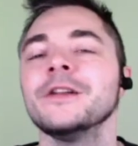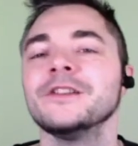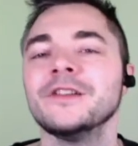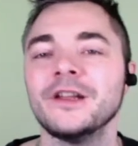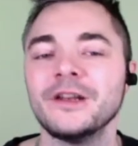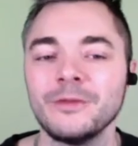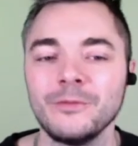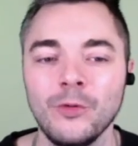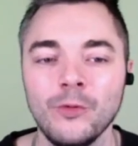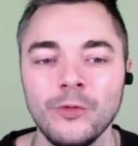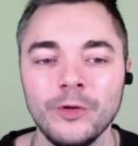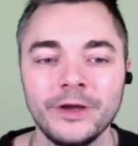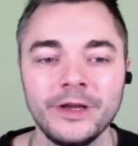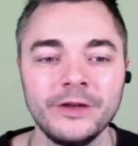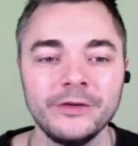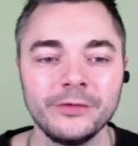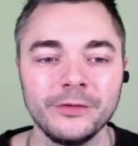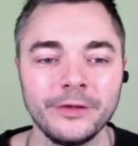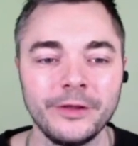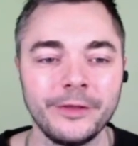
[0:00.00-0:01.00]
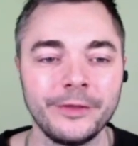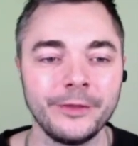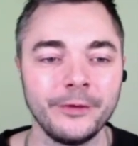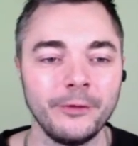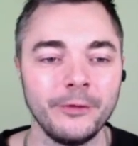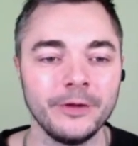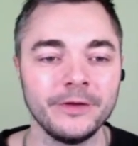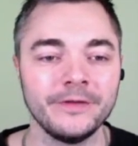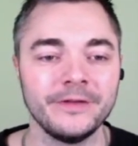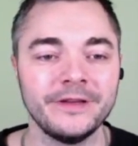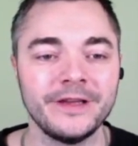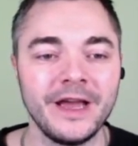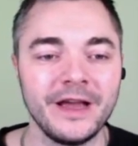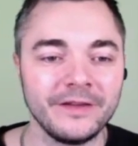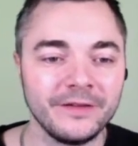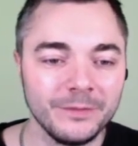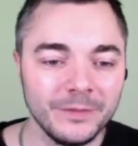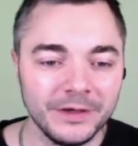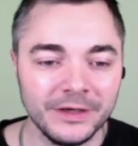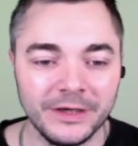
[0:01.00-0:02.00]
Thana Moh into the thorns,
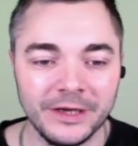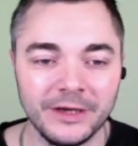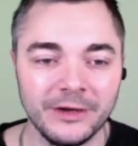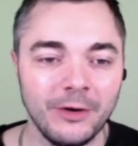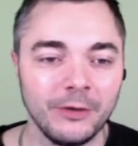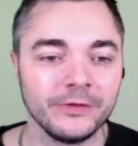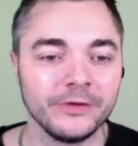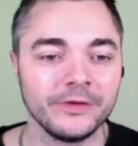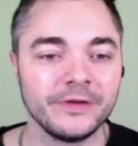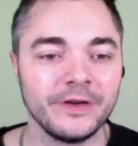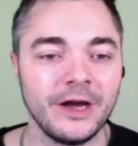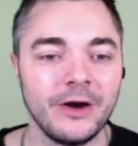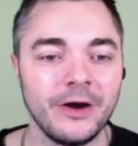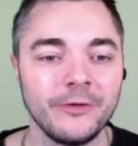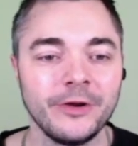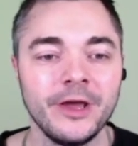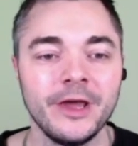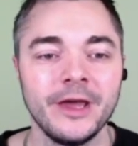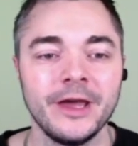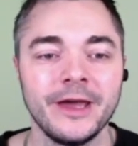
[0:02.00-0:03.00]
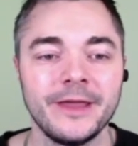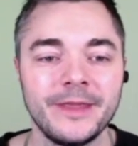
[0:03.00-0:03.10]
Yasamin can go to town,